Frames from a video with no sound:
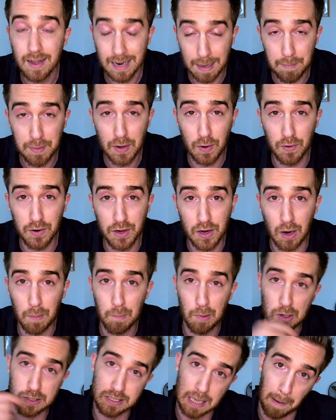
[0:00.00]
let me know in the
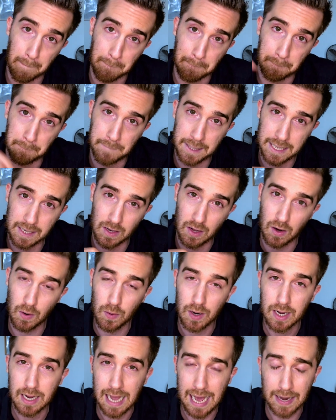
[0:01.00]
comment box
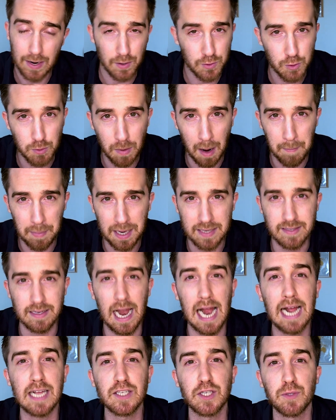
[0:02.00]
below, and I'll do my
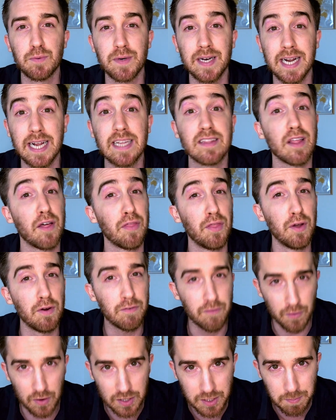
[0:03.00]
best answering it the
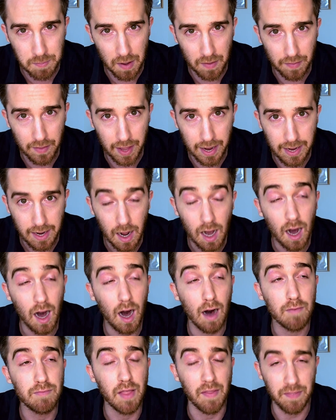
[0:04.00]
first Monday
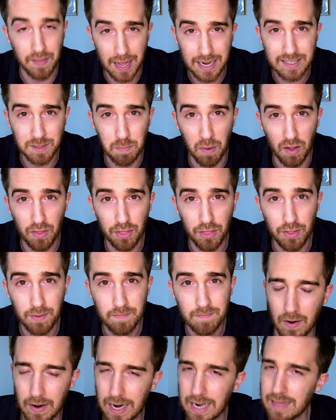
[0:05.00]
of the next month.
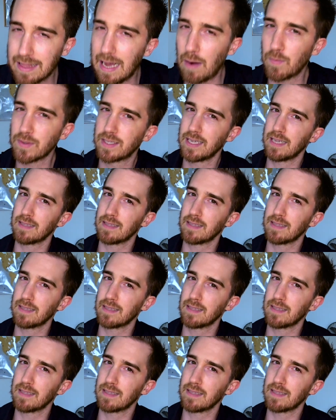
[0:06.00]
Okay, that was